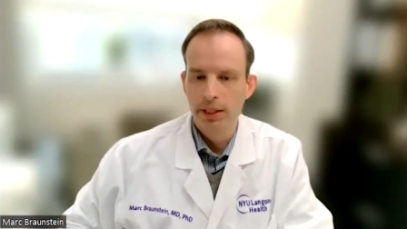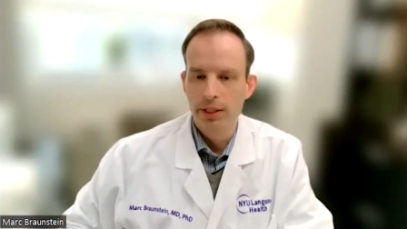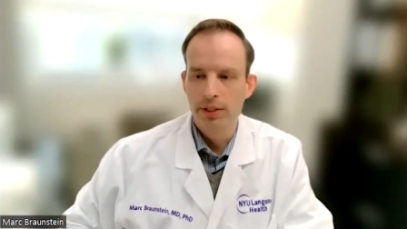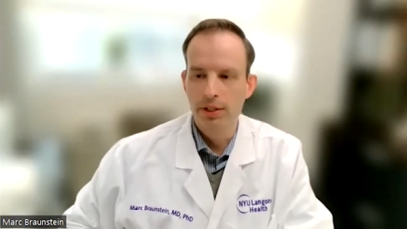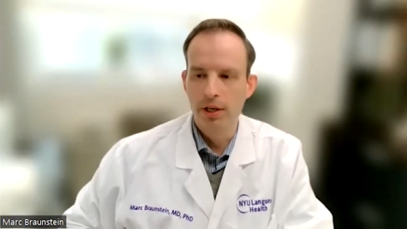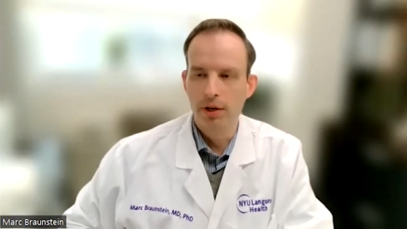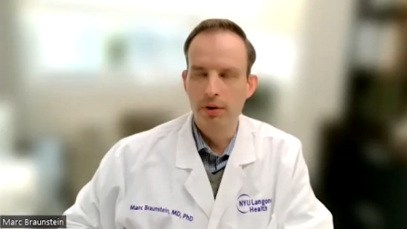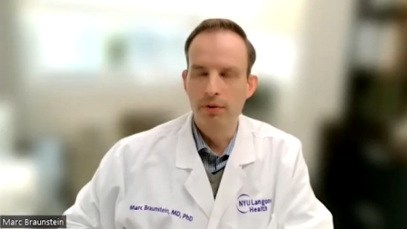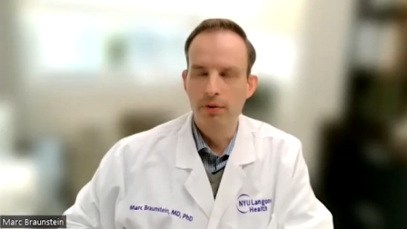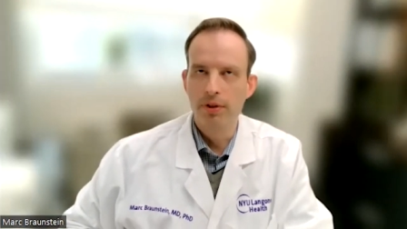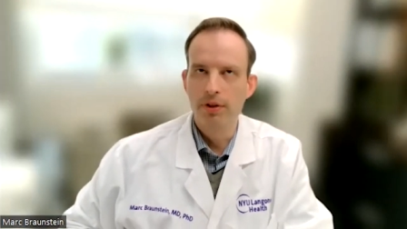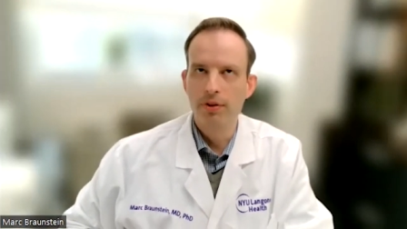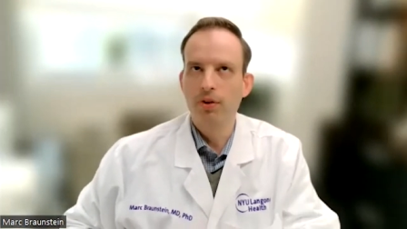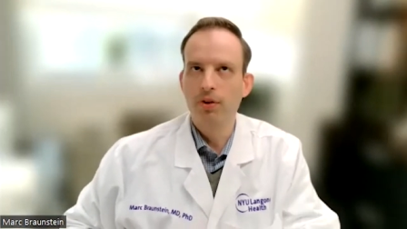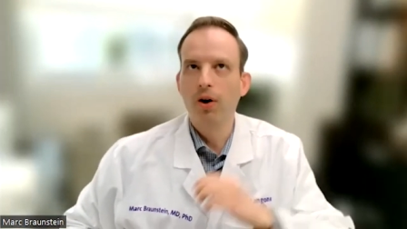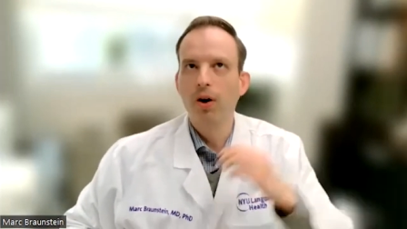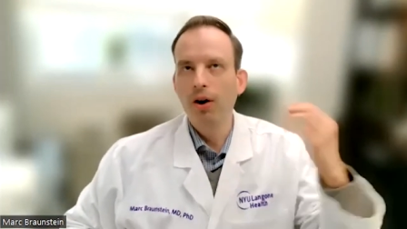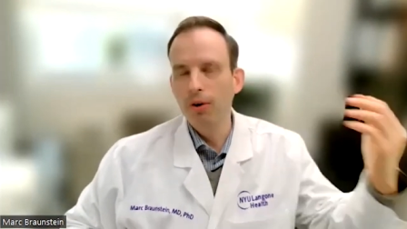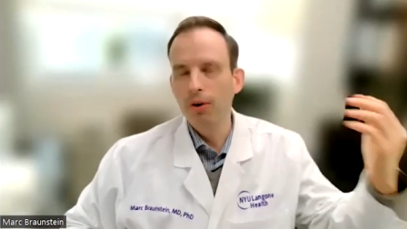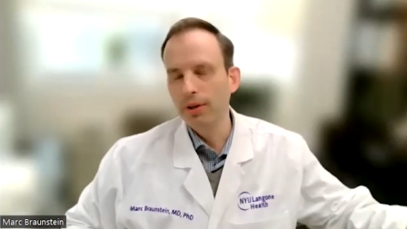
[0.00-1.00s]
there's
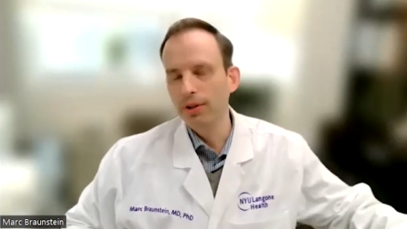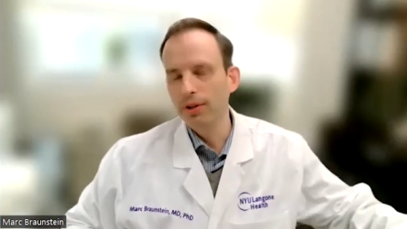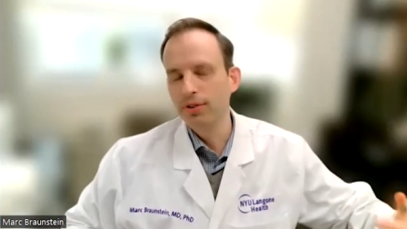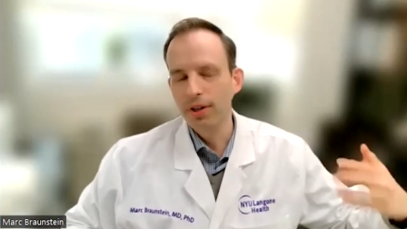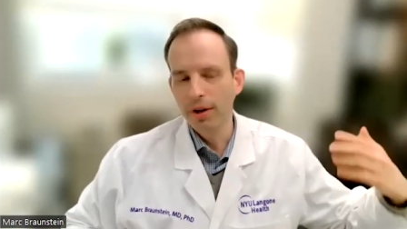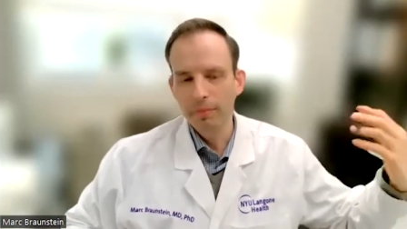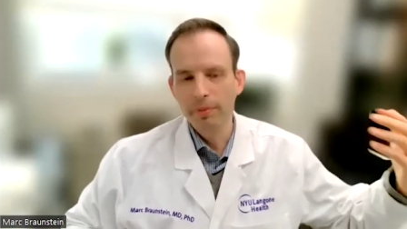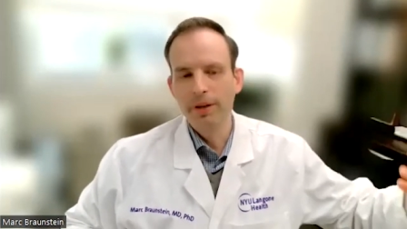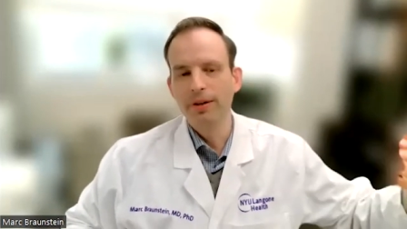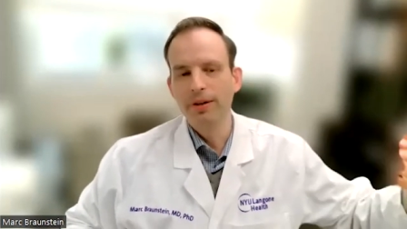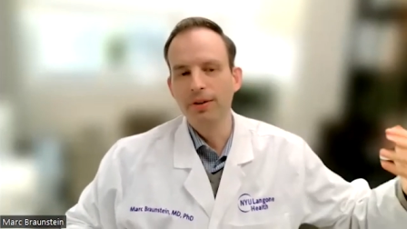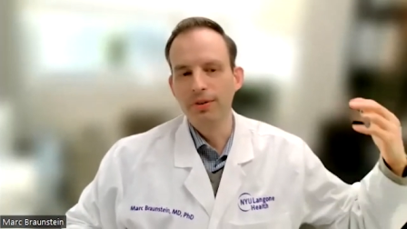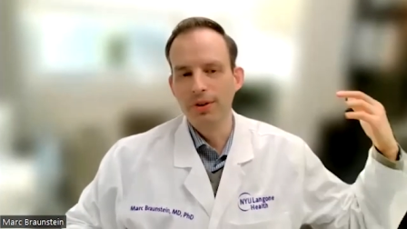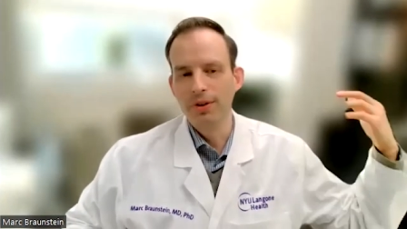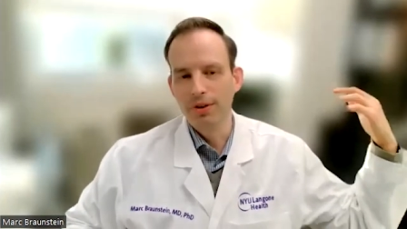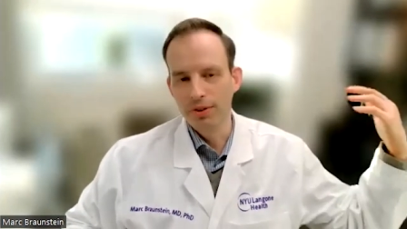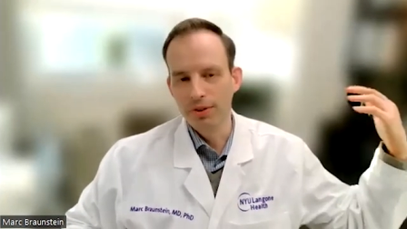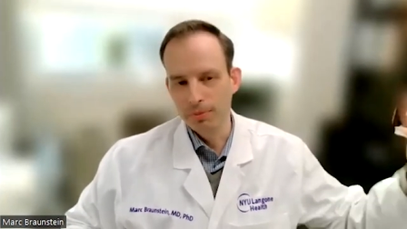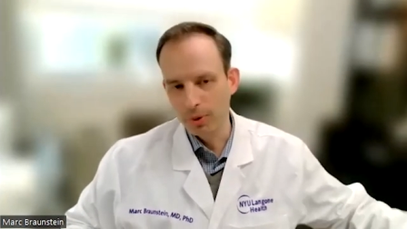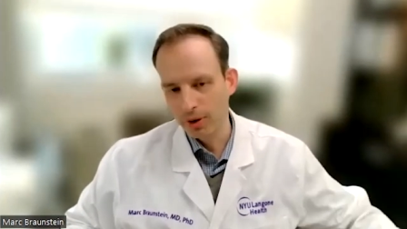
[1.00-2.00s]
always somebody who
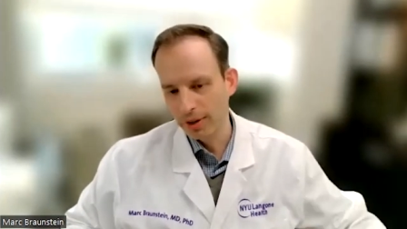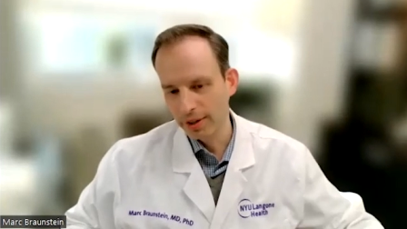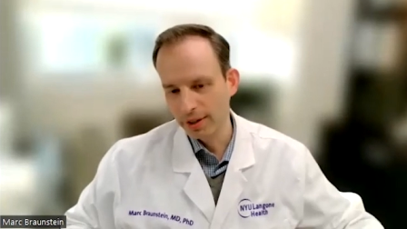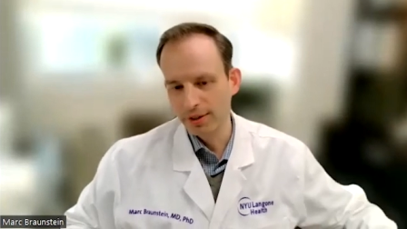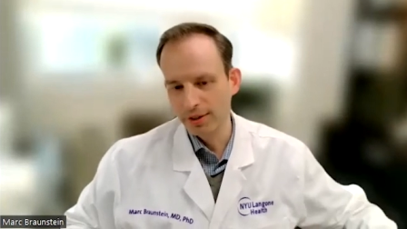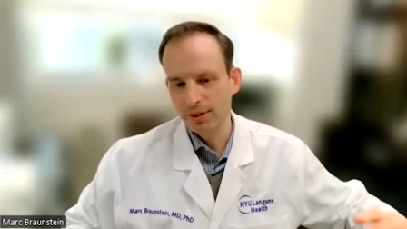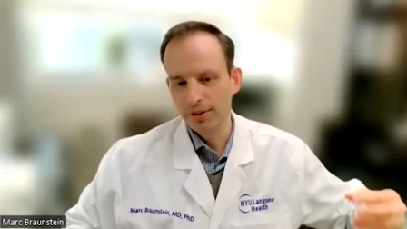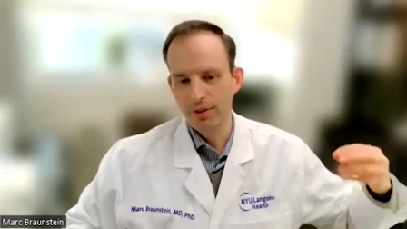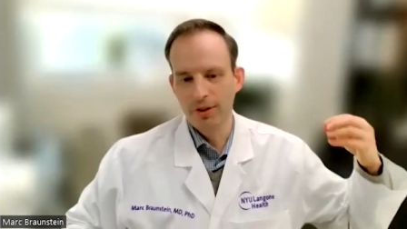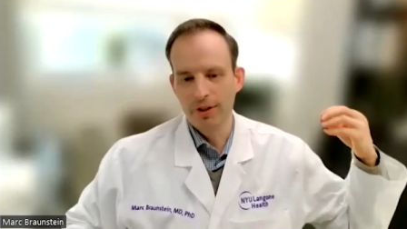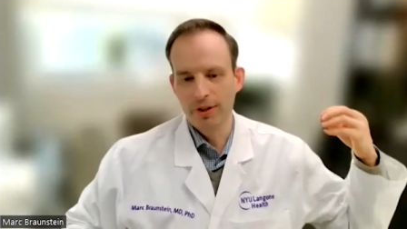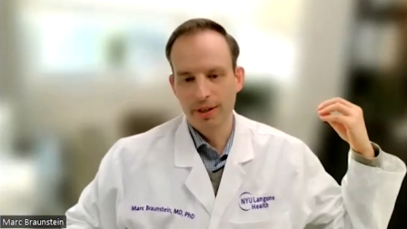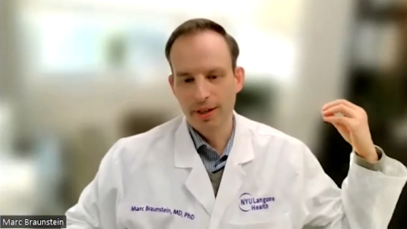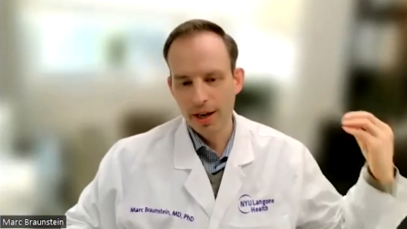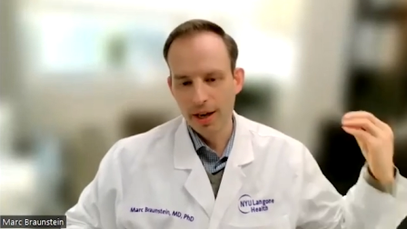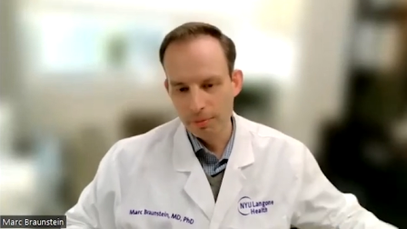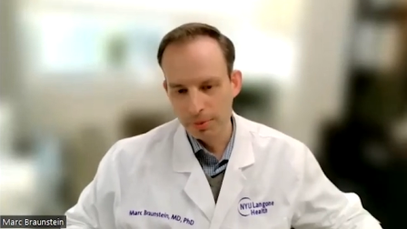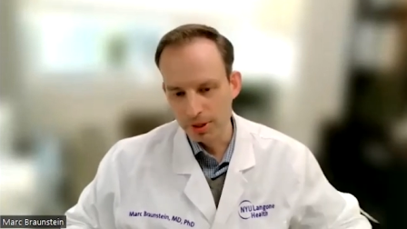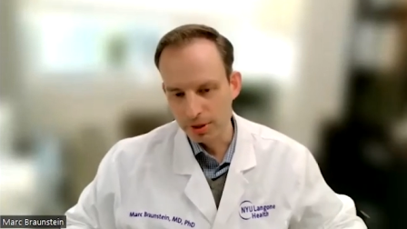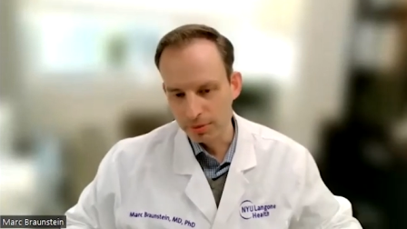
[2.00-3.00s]
knows more than you or
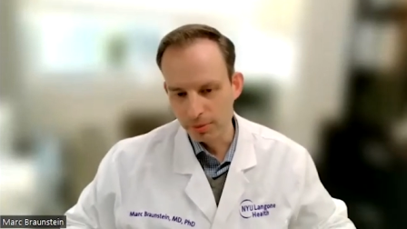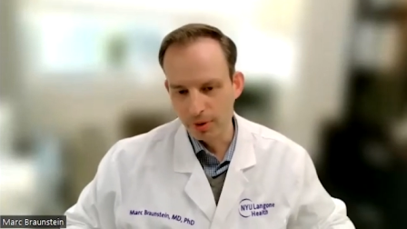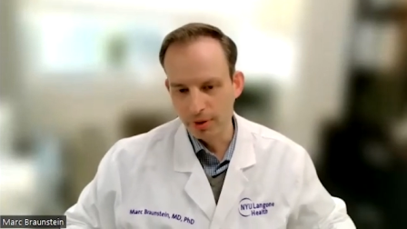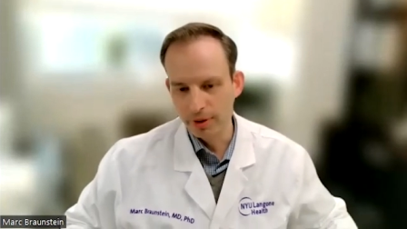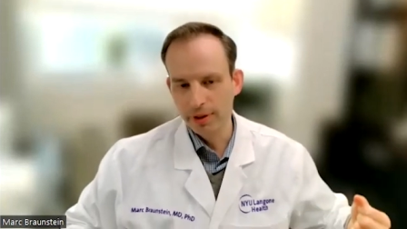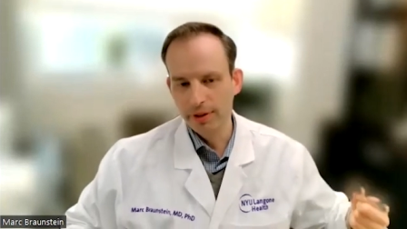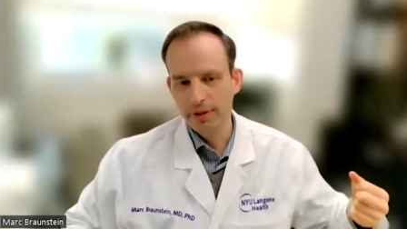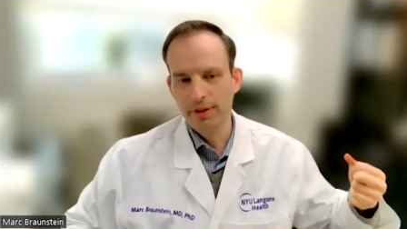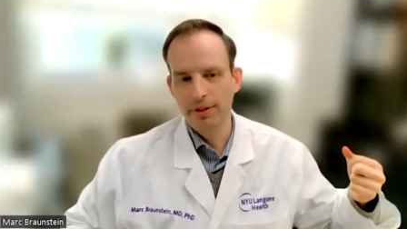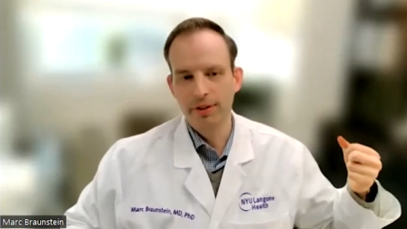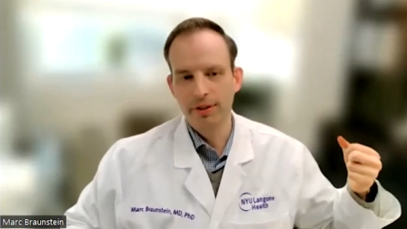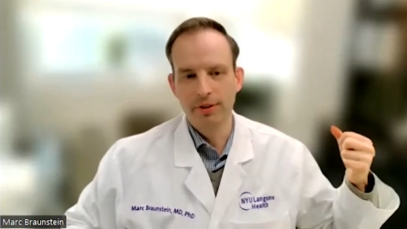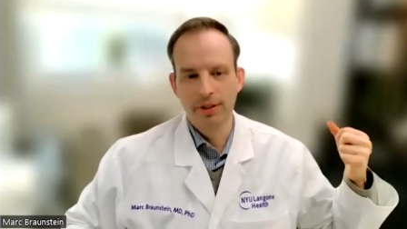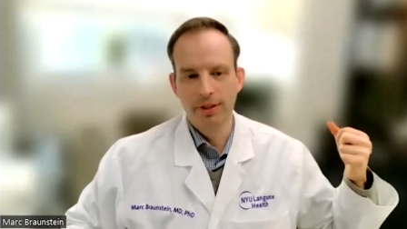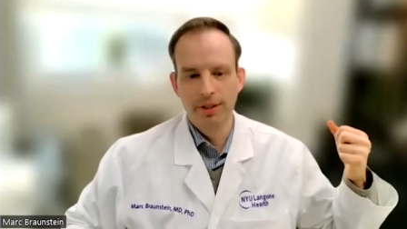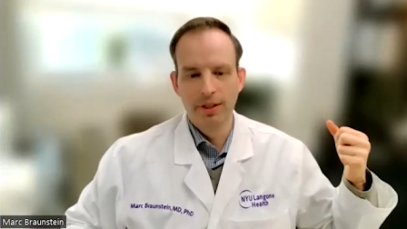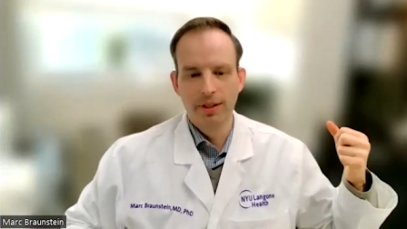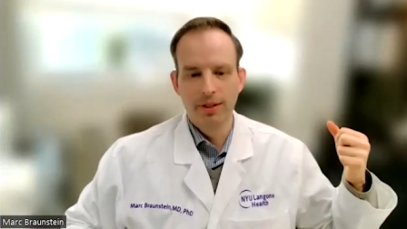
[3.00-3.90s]
accomplished more than you